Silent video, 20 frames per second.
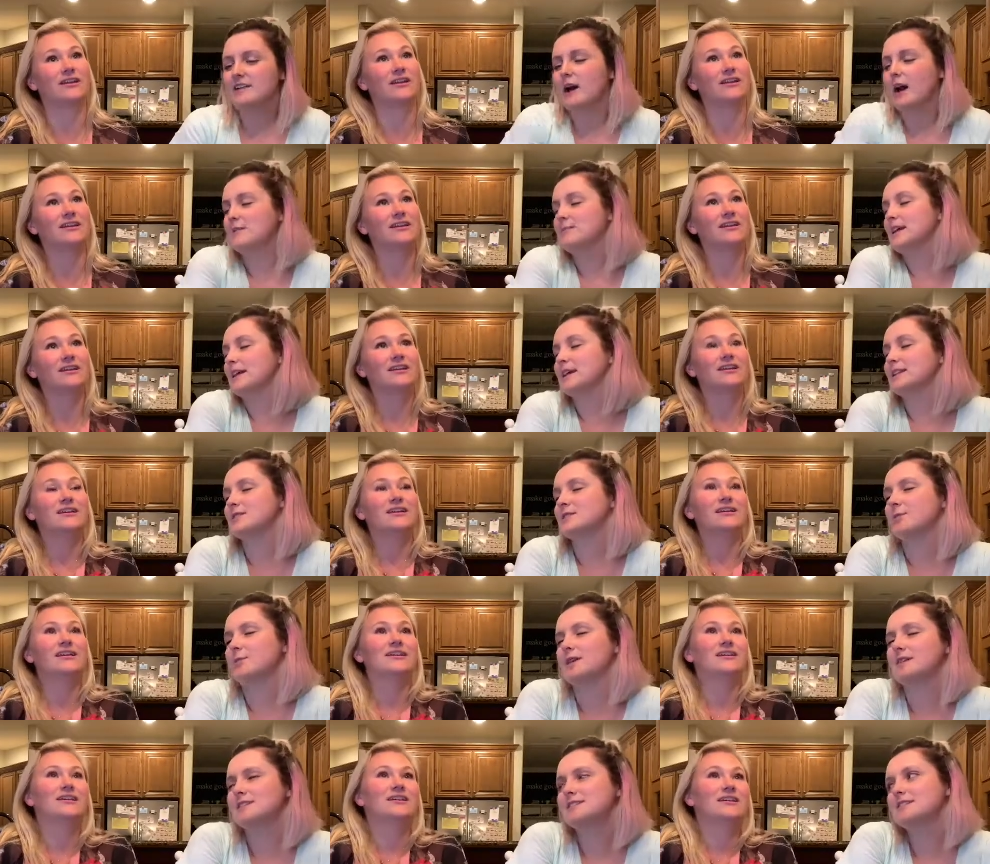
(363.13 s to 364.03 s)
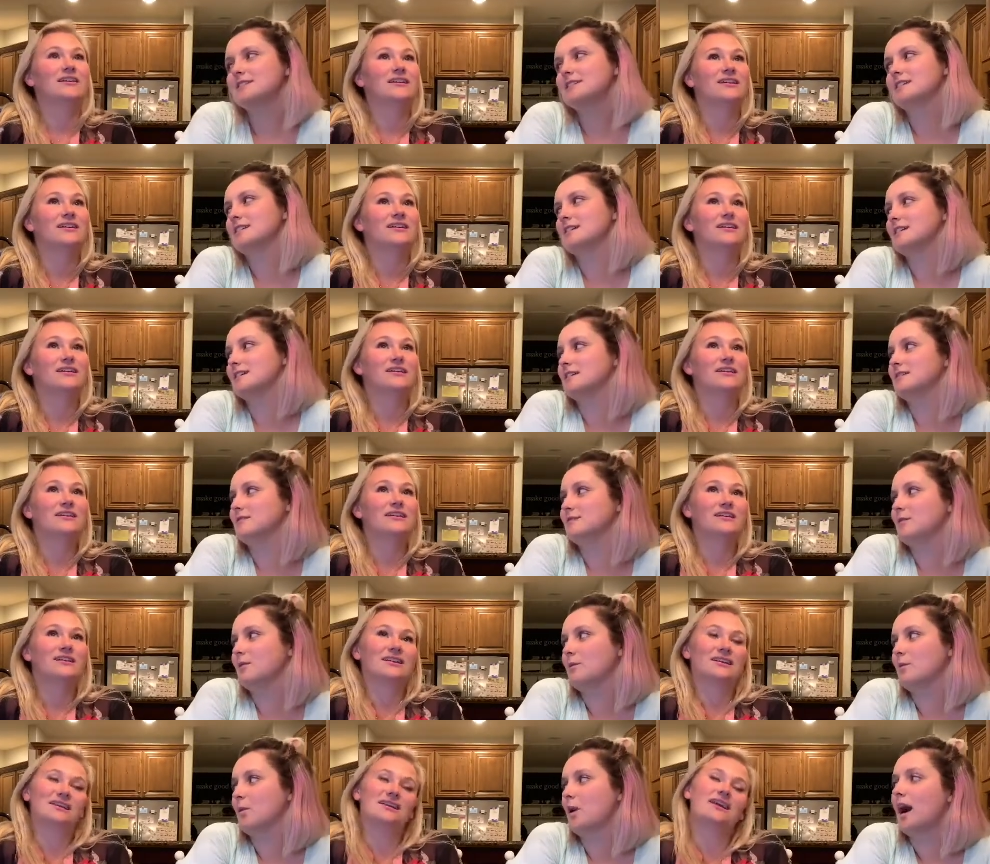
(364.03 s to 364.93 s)
Speaker 1: I'm like, it's once in a
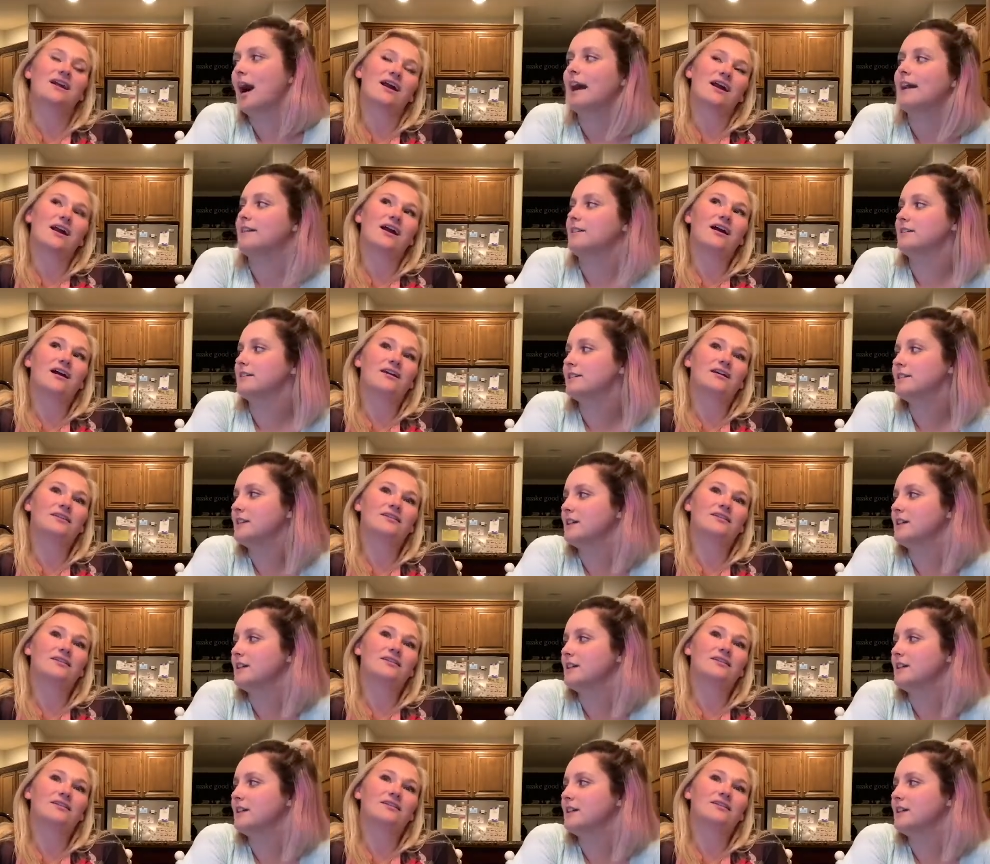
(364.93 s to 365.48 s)
while. Yeah. You